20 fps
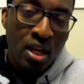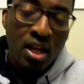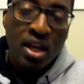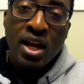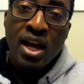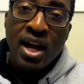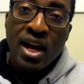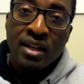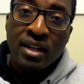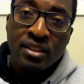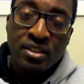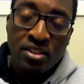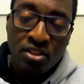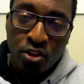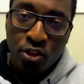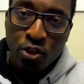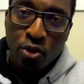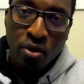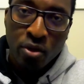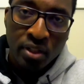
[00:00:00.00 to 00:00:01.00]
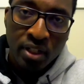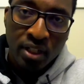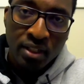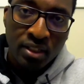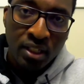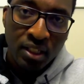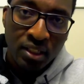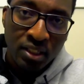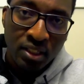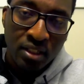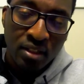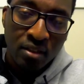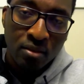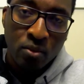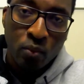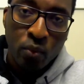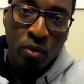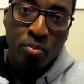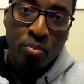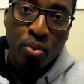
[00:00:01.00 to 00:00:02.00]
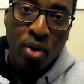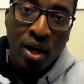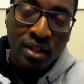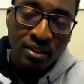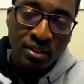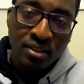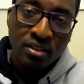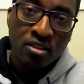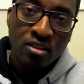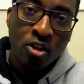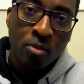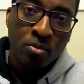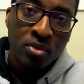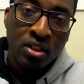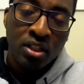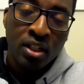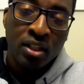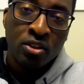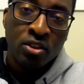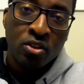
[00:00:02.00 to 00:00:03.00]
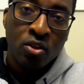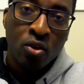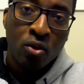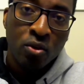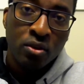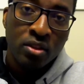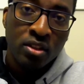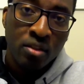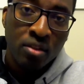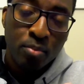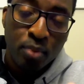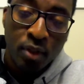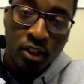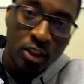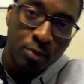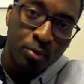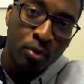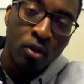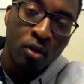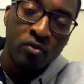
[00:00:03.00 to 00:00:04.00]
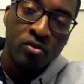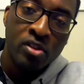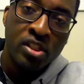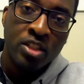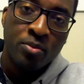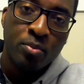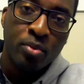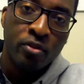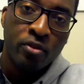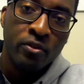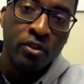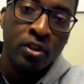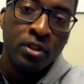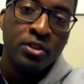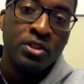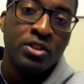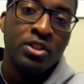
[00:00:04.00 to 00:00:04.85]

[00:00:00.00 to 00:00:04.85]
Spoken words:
and securing that data, we practice something that is called the principle of least privilege.